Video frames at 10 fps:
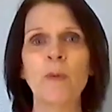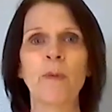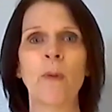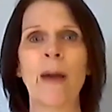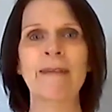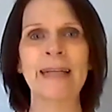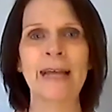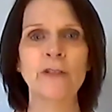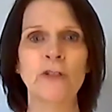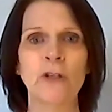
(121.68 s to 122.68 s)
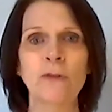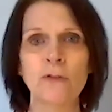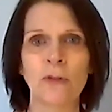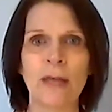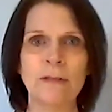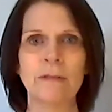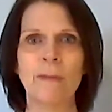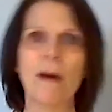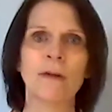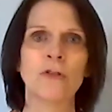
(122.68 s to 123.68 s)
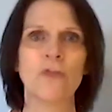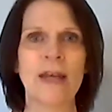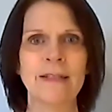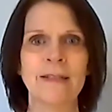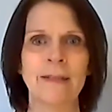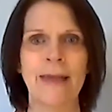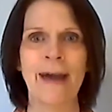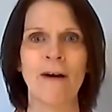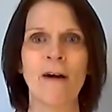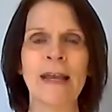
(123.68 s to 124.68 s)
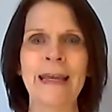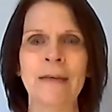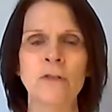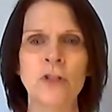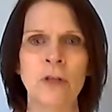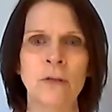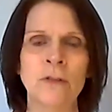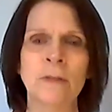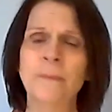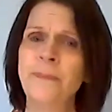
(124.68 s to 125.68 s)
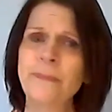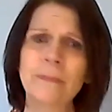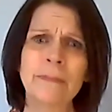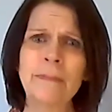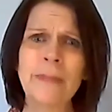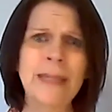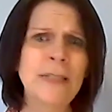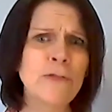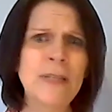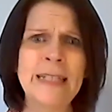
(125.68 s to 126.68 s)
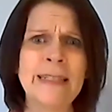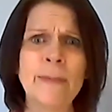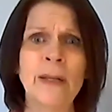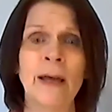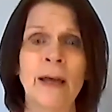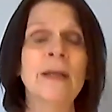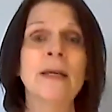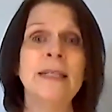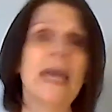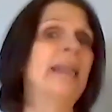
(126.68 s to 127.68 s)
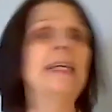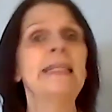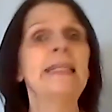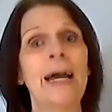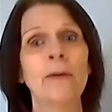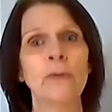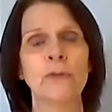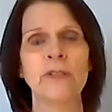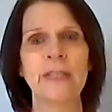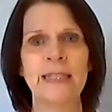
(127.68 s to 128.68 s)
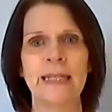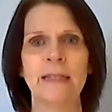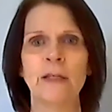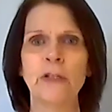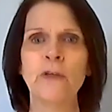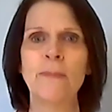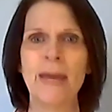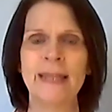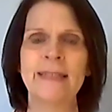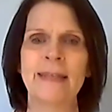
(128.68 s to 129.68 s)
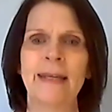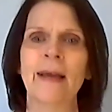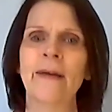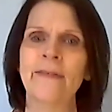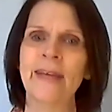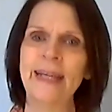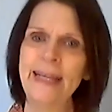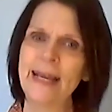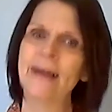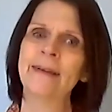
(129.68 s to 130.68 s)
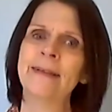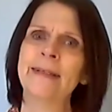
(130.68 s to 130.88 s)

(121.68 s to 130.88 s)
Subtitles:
will be wearing their suits or their smart dresses and their high-heeled shoes. And it's really similar to any town or city that you may see over here.